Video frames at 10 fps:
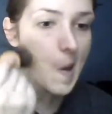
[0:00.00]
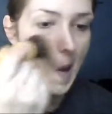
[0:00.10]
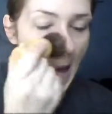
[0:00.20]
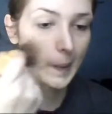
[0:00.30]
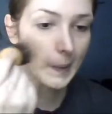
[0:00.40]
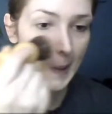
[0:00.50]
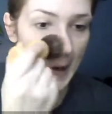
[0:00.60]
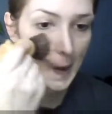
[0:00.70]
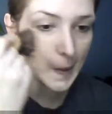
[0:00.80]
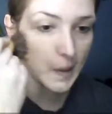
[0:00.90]
I just kind
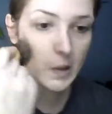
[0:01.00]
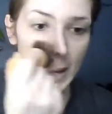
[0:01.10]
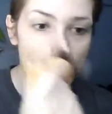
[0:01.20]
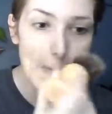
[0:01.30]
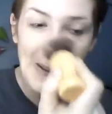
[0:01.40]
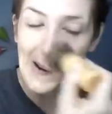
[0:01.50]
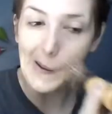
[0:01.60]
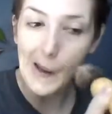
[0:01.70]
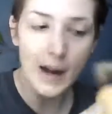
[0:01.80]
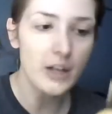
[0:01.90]
of like to slop it on,
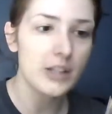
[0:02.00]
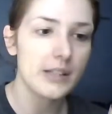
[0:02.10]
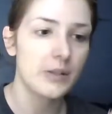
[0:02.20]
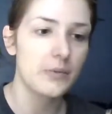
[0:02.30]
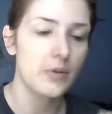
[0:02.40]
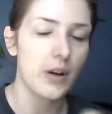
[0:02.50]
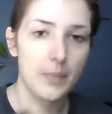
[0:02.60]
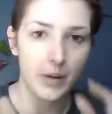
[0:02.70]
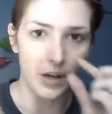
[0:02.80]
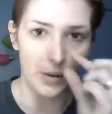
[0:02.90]
and I just try to
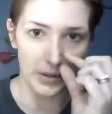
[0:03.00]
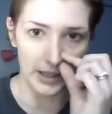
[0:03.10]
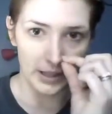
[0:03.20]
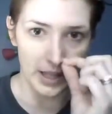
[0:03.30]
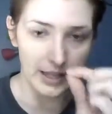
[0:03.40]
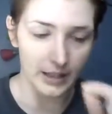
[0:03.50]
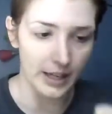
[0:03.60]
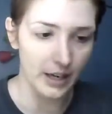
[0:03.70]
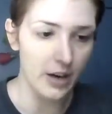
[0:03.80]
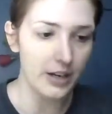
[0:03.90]
put a really light
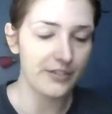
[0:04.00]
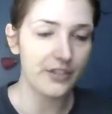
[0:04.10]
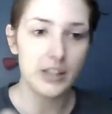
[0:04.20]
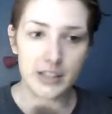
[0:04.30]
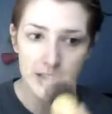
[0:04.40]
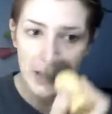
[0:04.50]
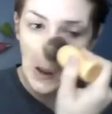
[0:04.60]
layer on it first,